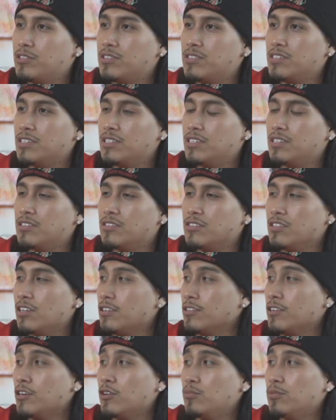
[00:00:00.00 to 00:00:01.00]
seeing is a lot of
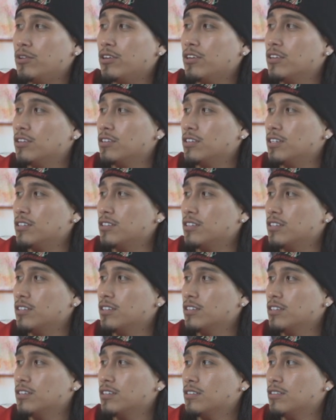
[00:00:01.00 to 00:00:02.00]
Kobe lately.
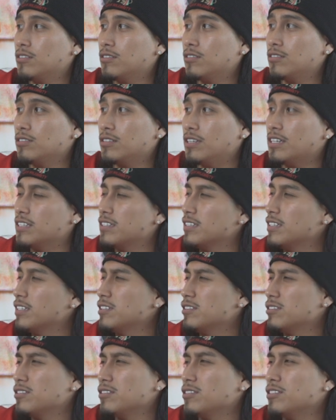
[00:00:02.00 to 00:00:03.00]
Yeah, yeah. Lately,
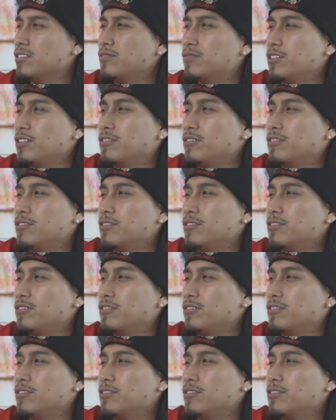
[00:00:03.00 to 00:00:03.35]
like and you,